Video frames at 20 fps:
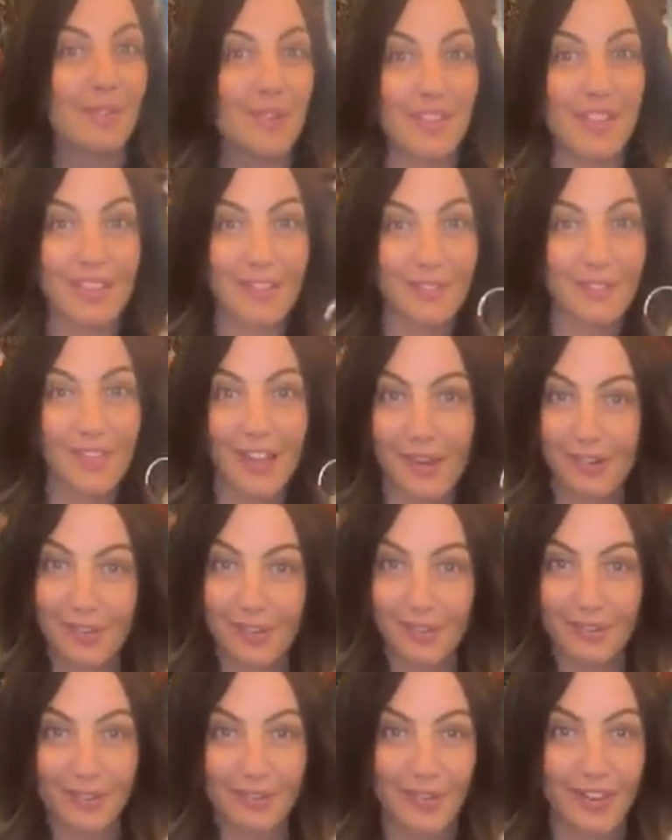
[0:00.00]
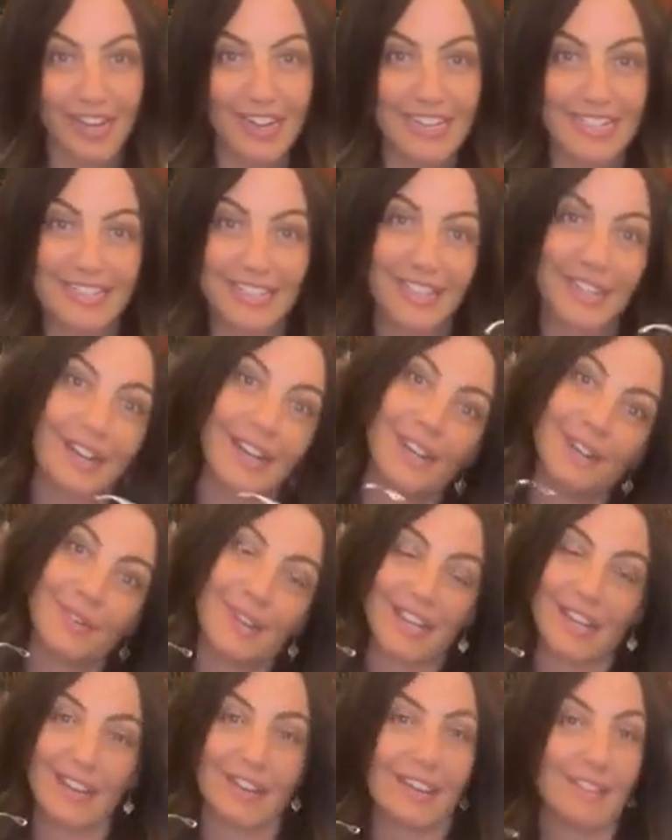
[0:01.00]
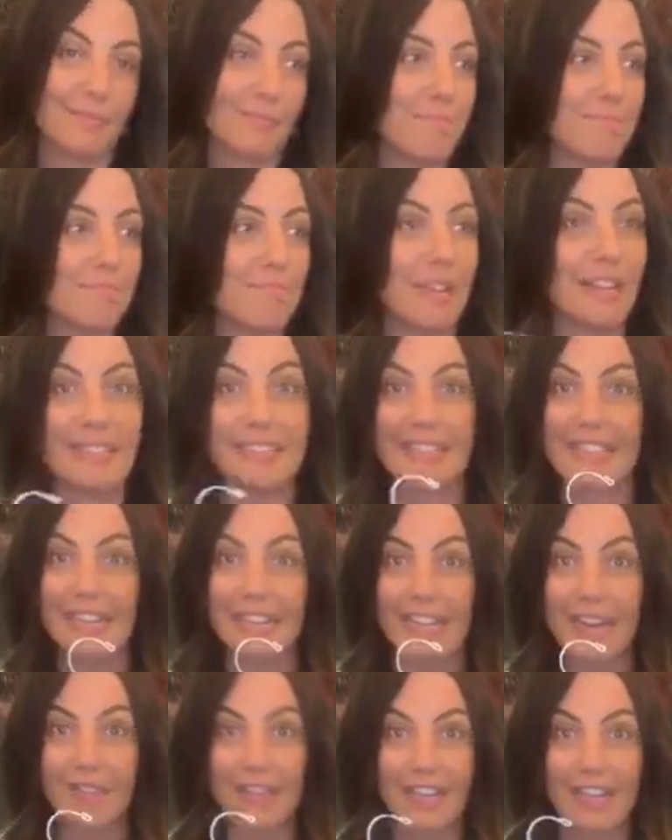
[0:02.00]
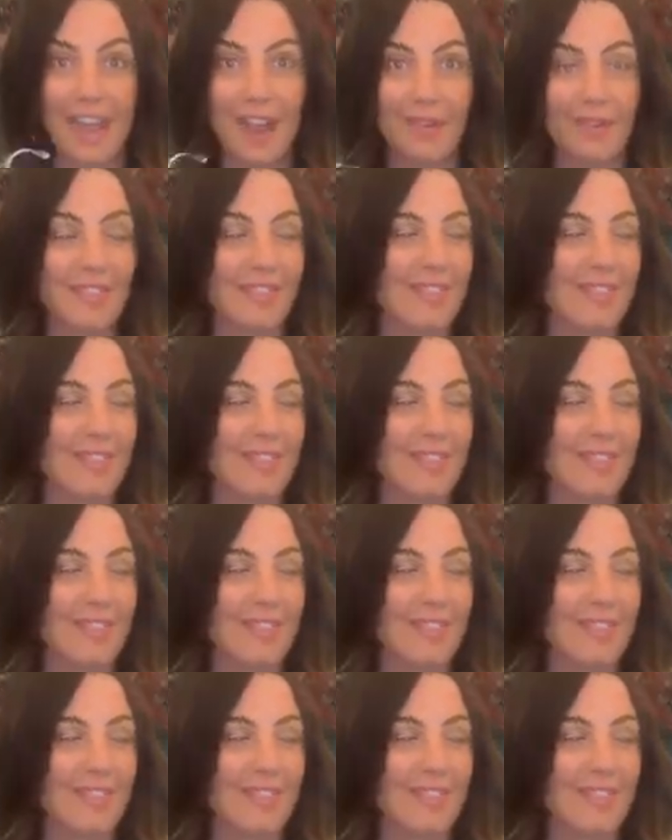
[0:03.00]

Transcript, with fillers: if you think the flash sale's a fun idea. We could mix it in every now